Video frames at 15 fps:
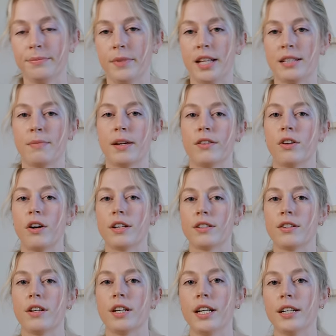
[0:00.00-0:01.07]
That's my
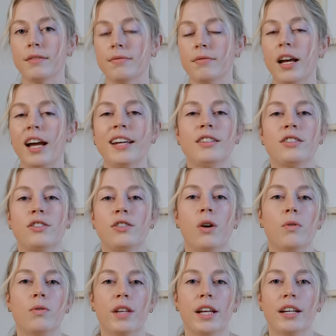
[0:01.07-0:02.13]
thoughts on it. I
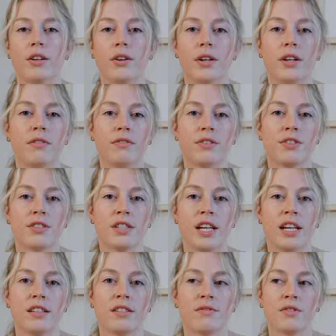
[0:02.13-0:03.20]
don't like going on first
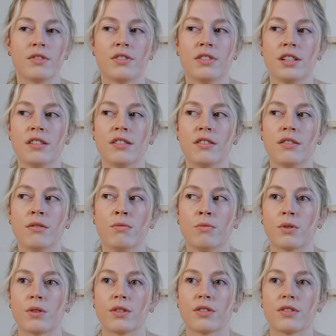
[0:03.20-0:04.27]
dates. First dates are the
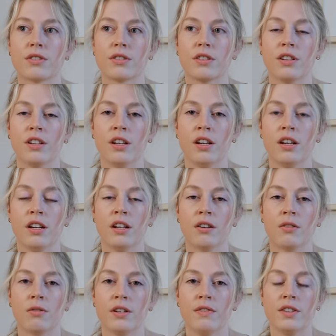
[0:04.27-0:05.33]
worst,
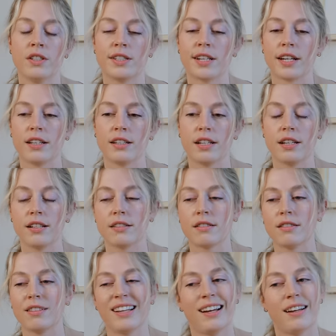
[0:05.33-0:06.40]
or even second
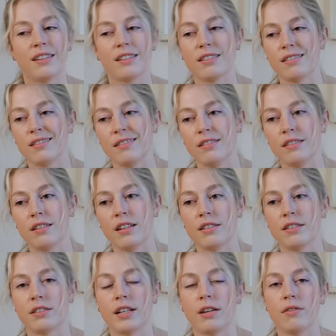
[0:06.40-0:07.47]
dates. That
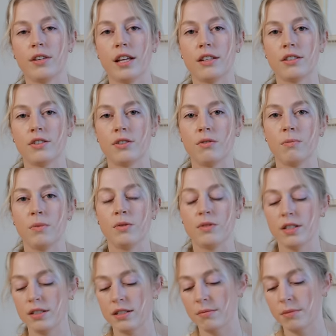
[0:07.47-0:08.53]
doesn't sound that too
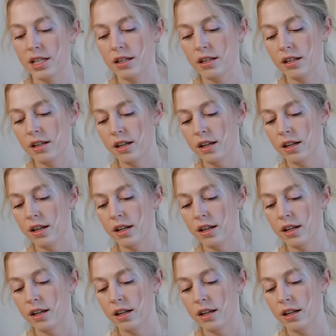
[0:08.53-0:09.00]
amusing to me.